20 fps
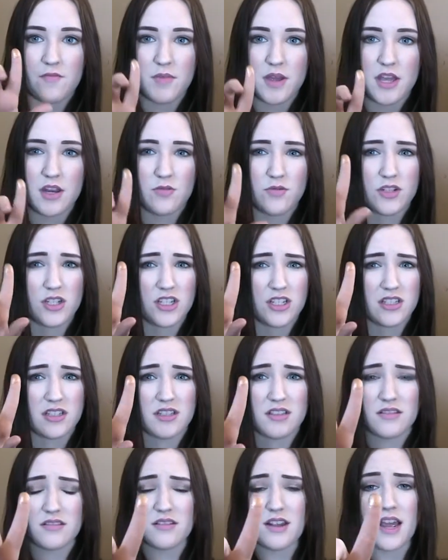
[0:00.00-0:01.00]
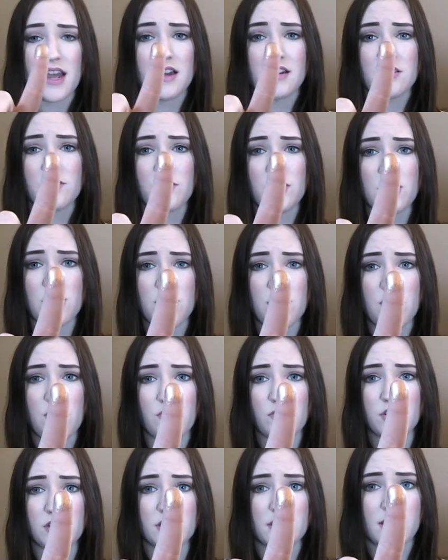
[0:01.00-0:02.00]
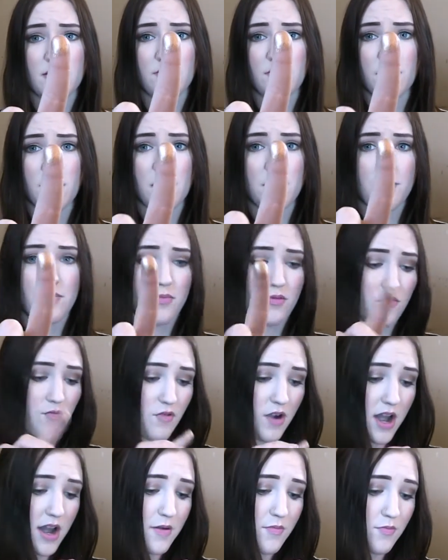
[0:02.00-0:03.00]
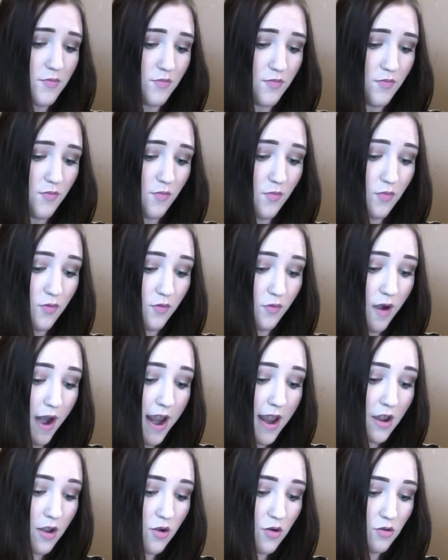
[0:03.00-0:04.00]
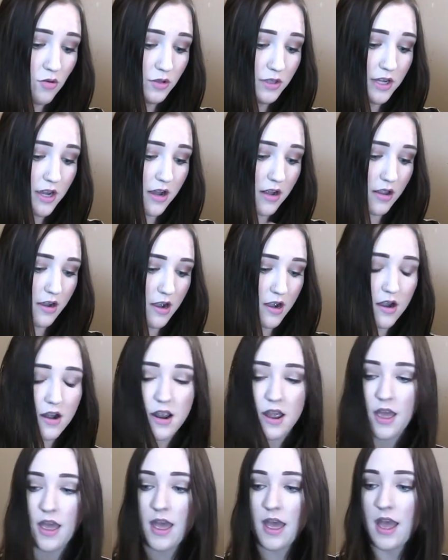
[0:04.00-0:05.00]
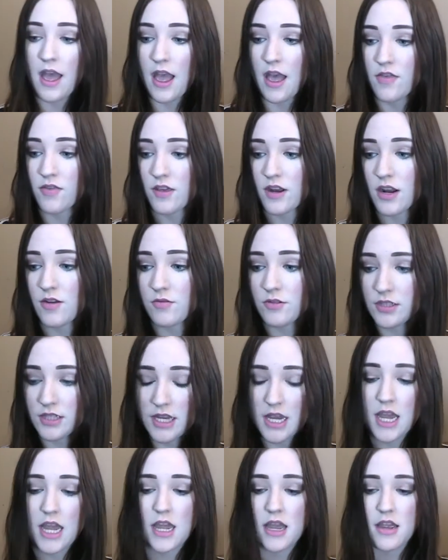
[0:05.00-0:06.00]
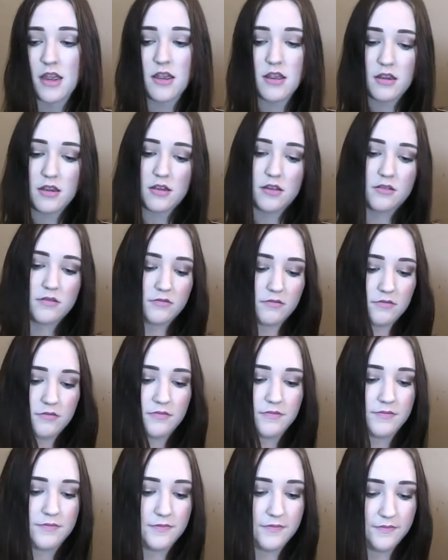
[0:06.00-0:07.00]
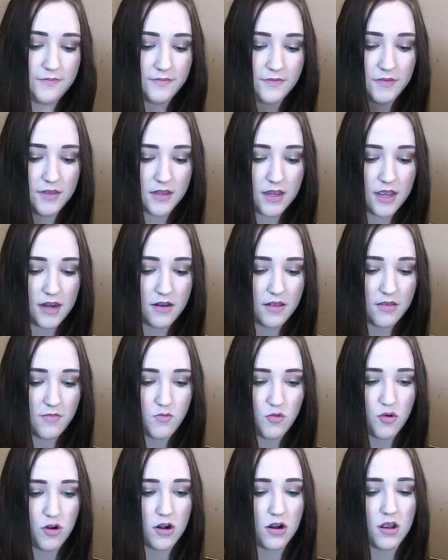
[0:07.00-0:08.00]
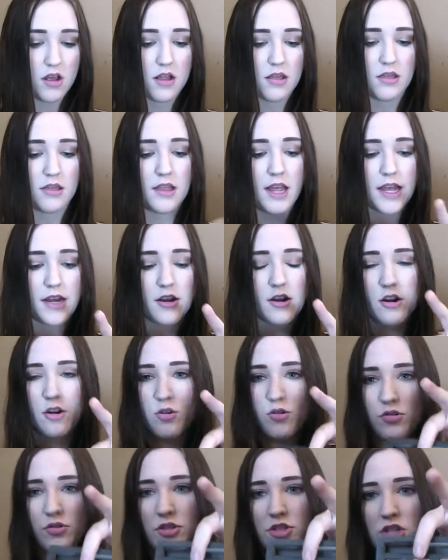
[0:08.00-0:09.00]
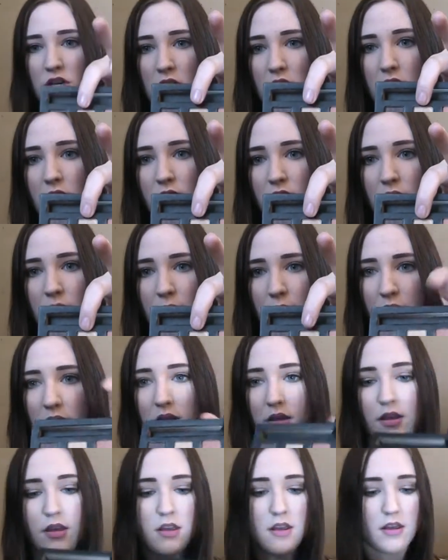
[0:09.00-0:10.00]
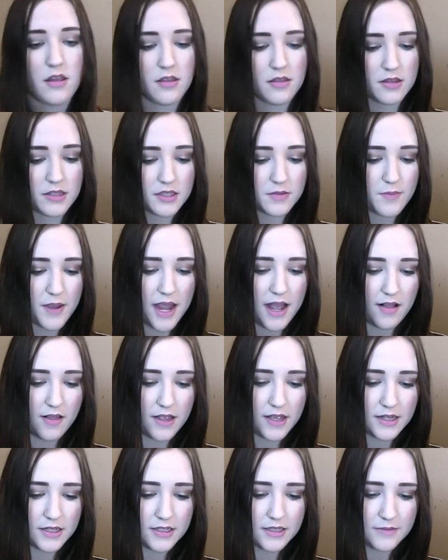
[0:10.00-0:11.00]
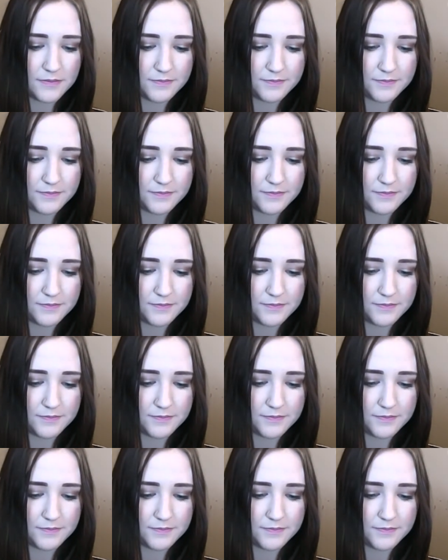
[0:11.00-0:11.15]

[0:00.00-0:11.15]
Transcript: Baked, which is, as we know, just a very bright gold color. And then I will take kind of the more lighter gold shade from this palette